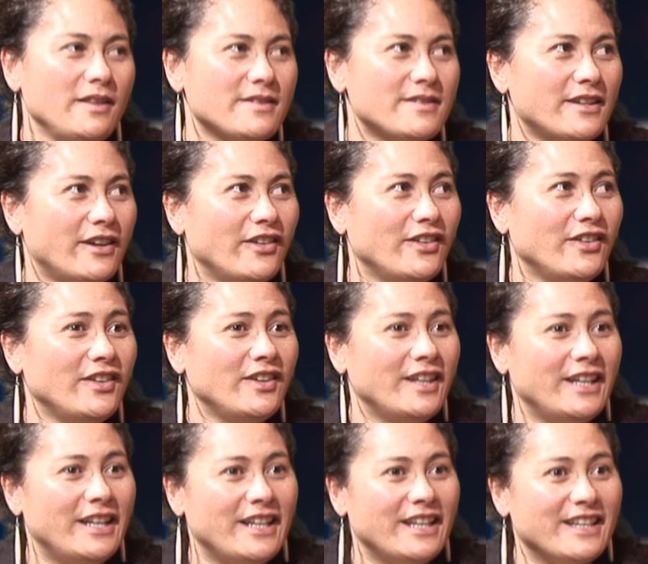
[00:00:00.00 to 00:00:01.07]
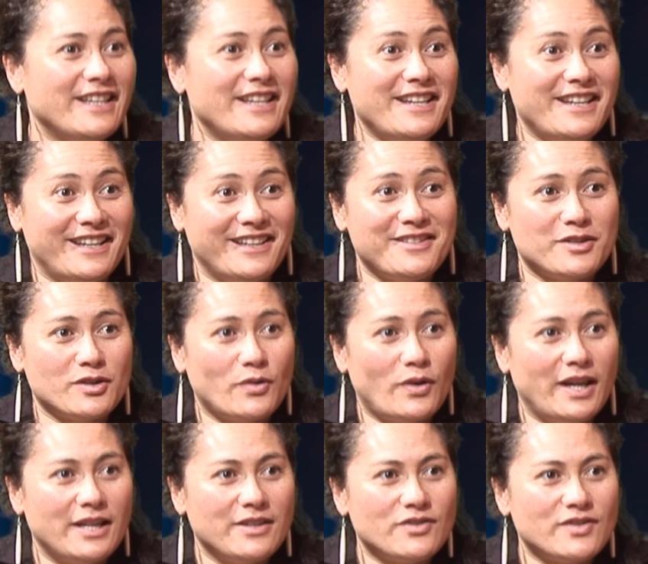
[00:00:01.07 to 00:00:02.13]
So yeah, it's
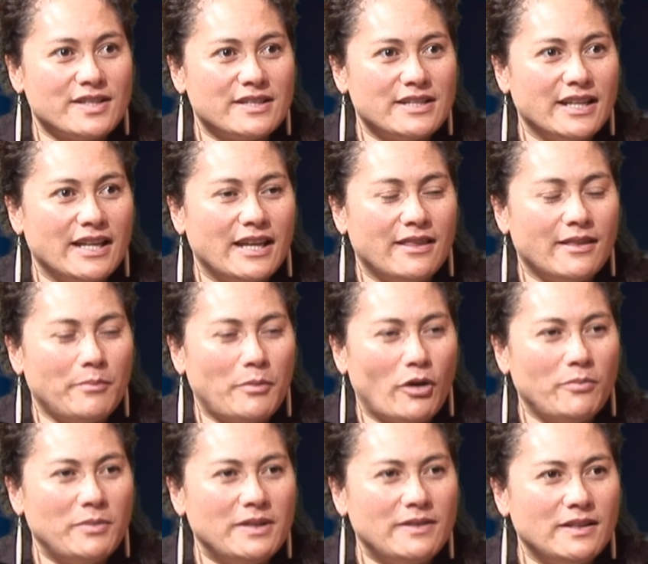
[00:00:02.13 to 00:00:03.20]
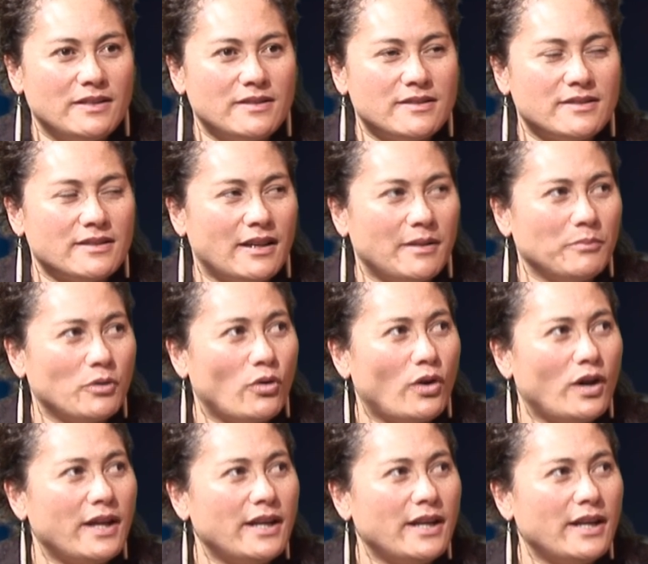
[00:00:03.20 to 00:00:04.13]
quite interesting at the moment. There's quite